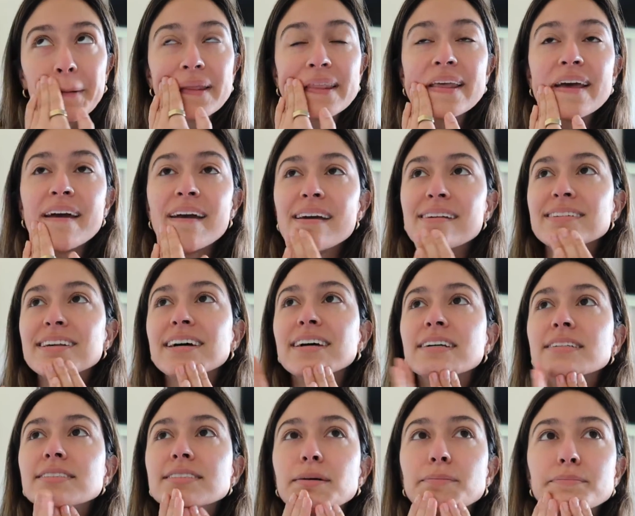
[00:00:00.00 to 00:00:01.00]
with it is
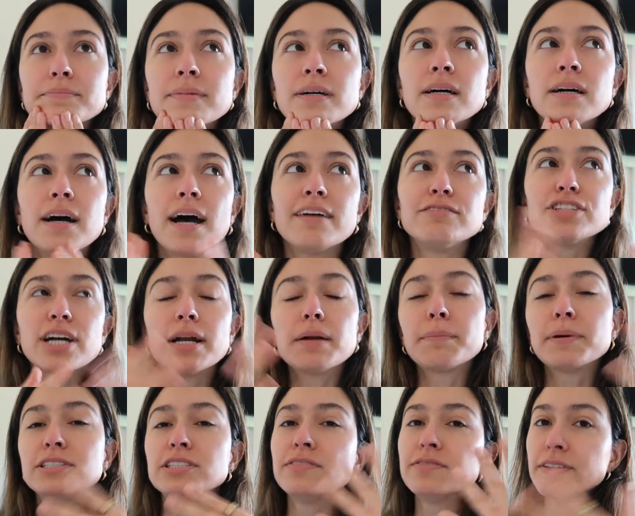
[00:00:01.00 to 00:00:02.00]
that I've tried
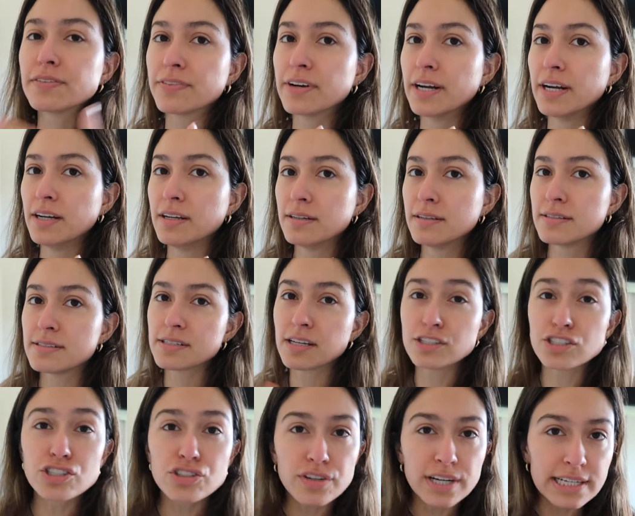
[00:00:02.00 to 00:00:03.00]
a bunch of different
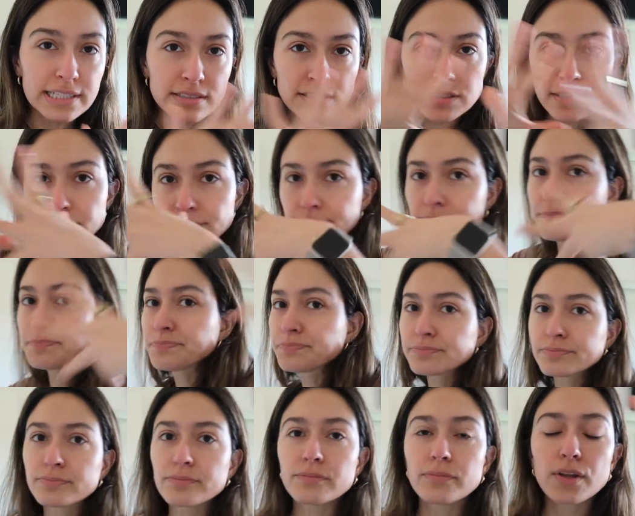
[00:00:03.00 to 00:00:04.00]
sunscreens
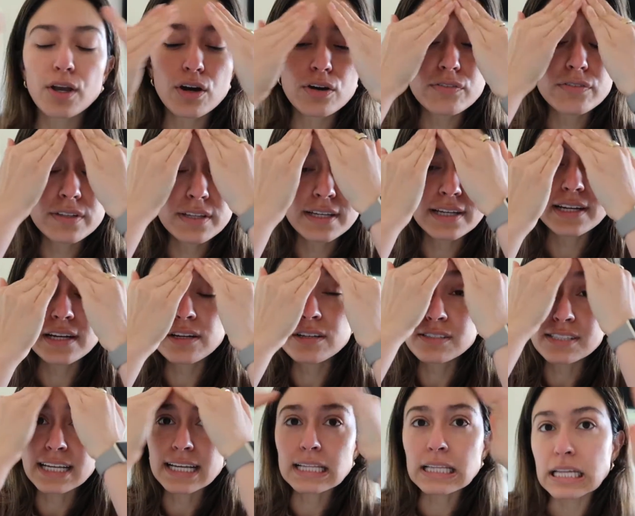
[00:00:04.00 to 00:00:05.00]
over the
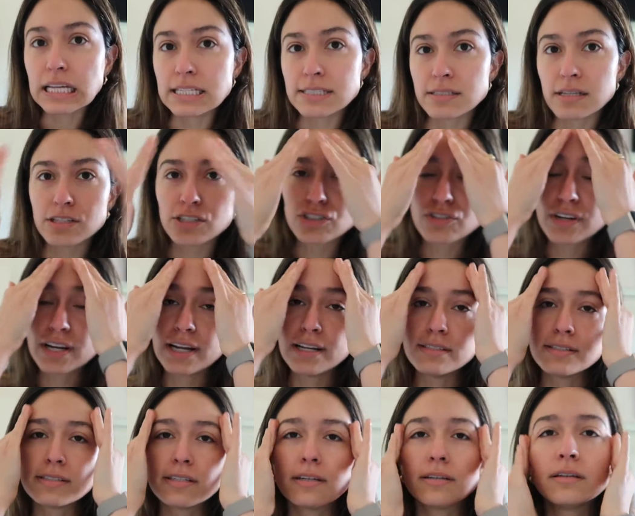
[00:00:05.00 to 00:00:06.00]
years, like clean
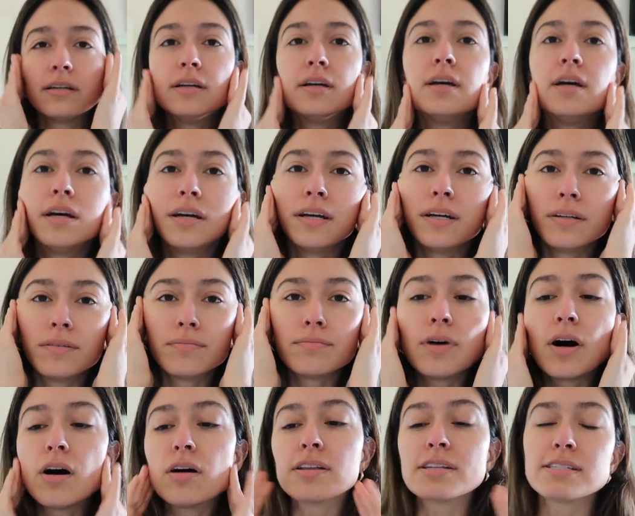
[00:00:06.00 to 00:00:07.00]
sunscreens and
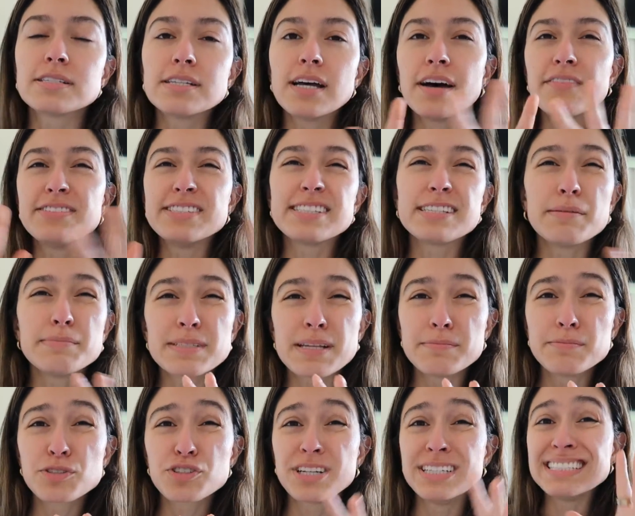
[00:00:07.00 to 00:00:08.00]
all the stuff. And some
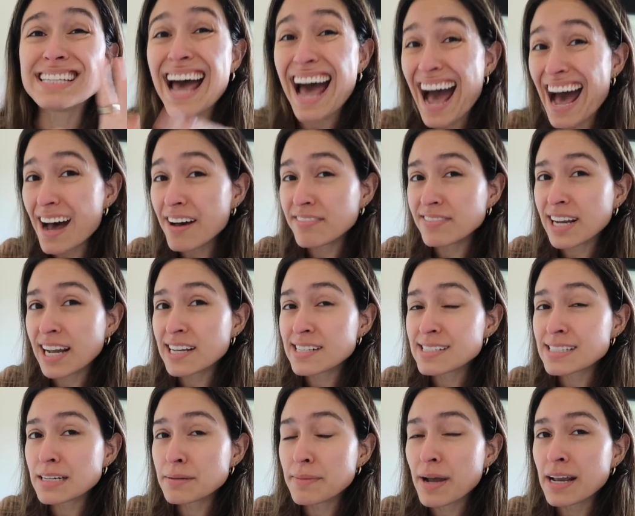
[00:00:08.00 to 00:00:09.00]
sunscreens have
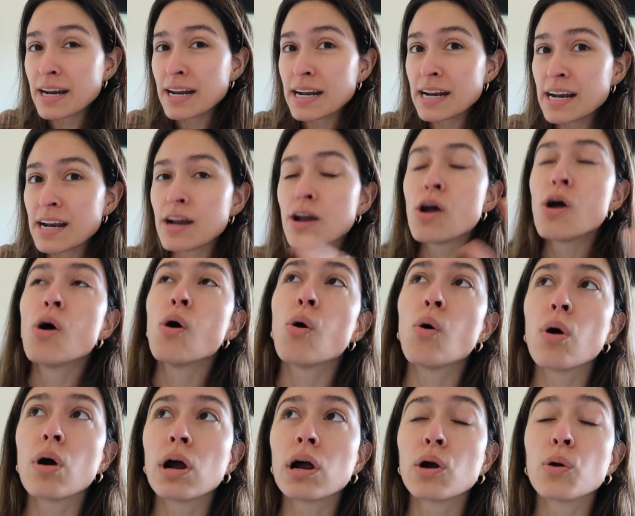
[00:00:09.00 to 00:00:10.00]
niacinamide in it,
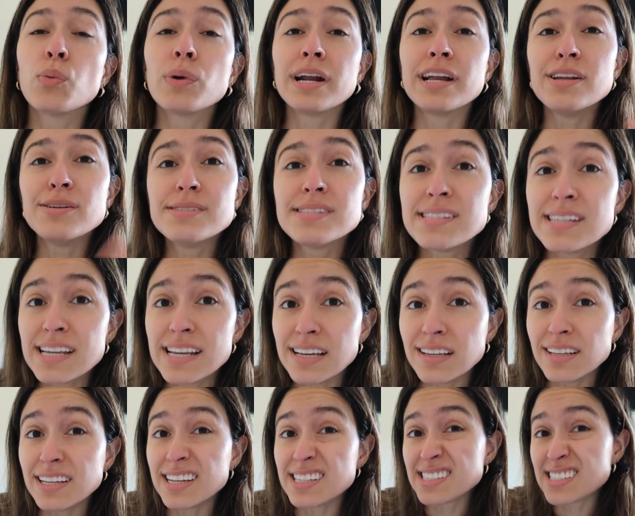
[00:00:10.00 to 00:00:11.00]
or when I use the
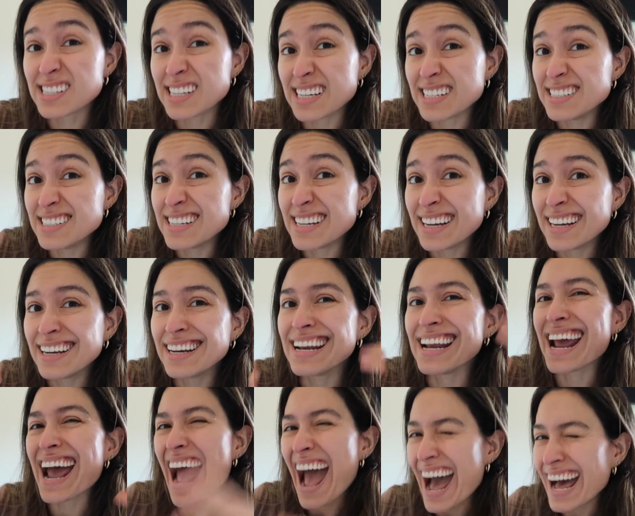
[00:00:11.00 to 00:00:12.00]
Ilia skin tint,
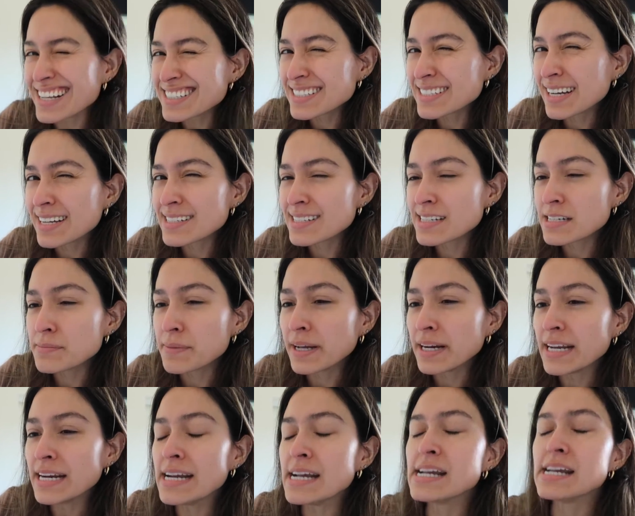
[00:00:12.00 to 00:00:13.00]
it has
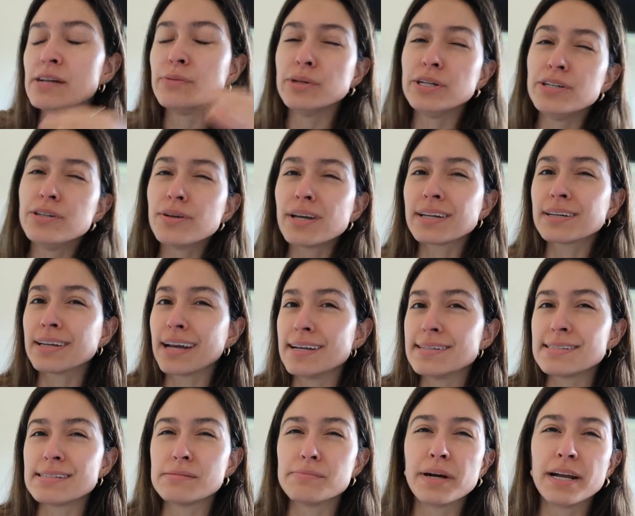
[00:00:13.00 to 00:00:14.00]
niacinamide in it. And when you do like
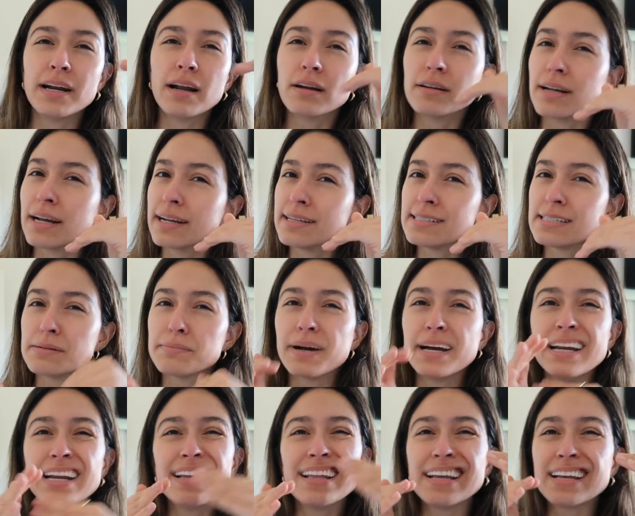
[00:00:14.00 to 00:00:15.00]
niacinamide on
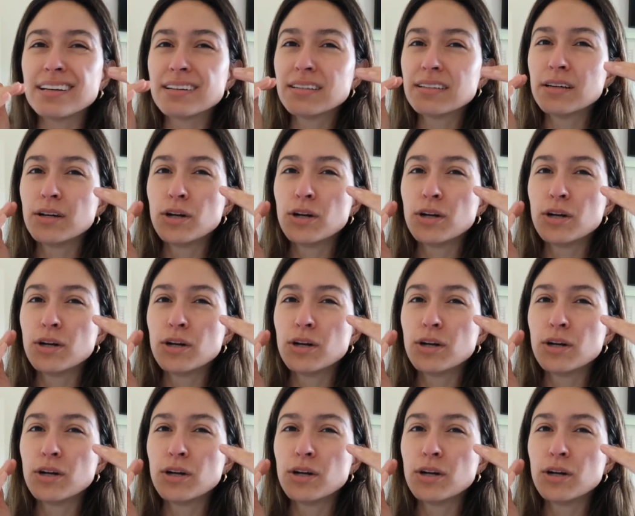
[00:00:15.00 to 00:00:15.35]
niacinamide, it like